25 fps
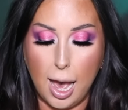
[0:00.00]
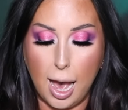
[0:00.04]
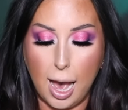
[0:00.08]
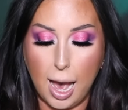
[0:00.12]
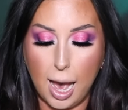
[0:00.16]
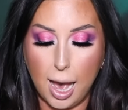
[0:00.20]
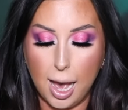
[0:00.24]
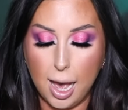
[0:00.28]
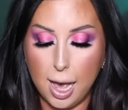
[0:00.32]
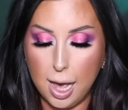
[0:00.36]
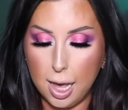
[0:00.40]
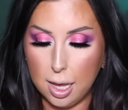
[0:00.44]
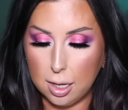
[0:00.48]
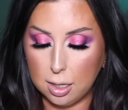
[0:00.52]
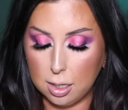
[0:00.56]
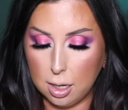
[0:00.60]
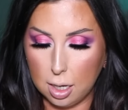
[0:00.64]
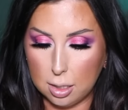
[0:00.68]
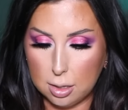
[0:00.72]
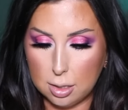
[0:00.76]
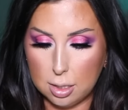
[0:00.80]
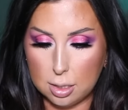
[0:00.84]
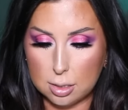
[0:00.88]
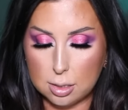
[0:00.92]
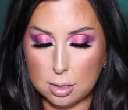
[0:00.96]
I
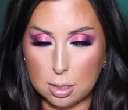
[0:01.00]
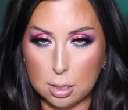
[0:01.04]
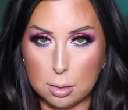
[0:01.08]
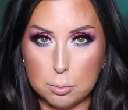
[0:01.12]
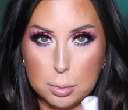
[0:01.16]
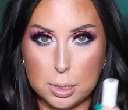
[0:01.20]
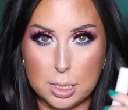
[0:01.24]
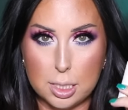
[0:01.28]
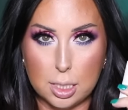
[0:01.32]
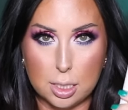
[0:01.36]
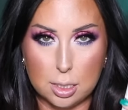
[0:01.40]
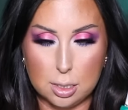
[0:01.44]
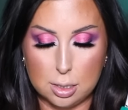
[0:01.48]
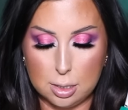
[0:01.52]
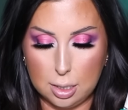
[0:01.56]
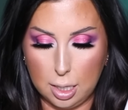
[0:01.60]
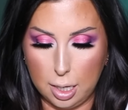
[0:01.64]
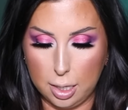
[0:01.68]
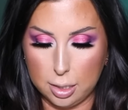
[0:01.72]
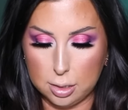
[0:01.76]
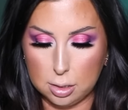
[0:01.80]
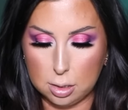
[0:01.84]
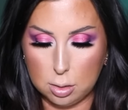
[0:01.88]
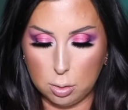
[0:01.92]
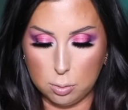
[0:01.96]
got this lipstick set,